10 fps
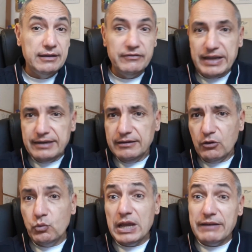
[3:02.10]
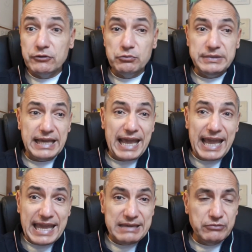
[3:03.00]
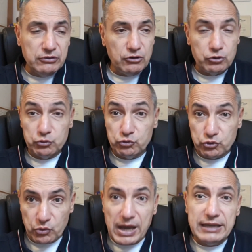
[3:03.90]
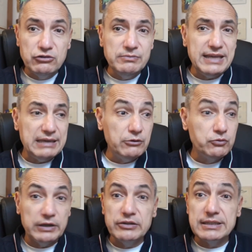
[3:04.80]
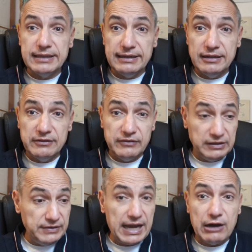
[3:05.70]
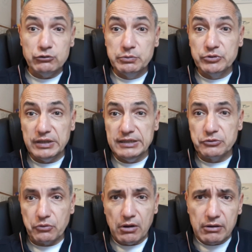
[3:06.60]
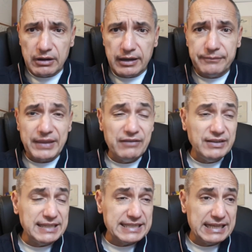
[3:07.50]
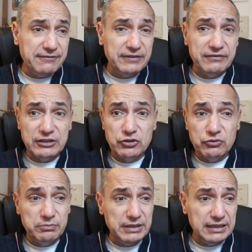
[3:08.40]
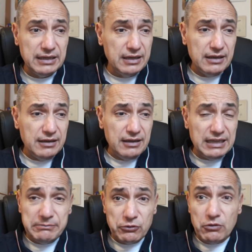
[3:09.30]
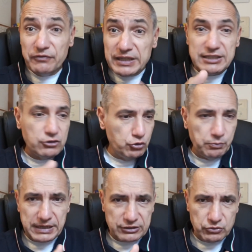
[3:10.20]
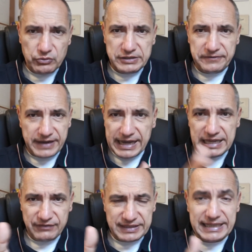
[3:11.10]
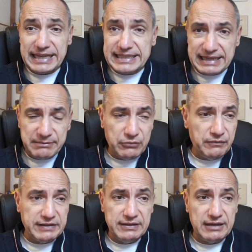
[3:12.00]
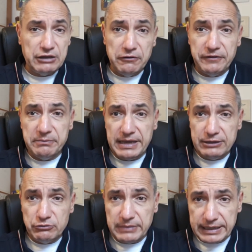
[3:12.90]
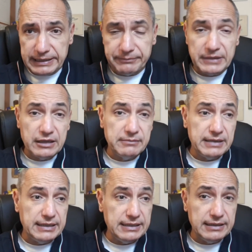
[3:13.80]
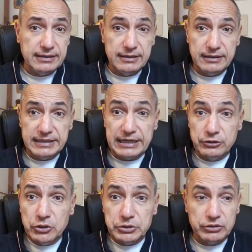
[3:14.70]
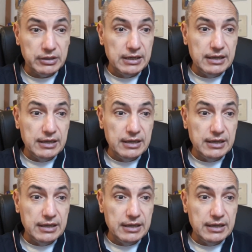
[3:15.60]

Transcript: then we have to be able or to try to be able to understand that the output is wrong. And this is something that should be improved. This 2 plus 2 is 5 is an example that I often make to my, my uh, young daughter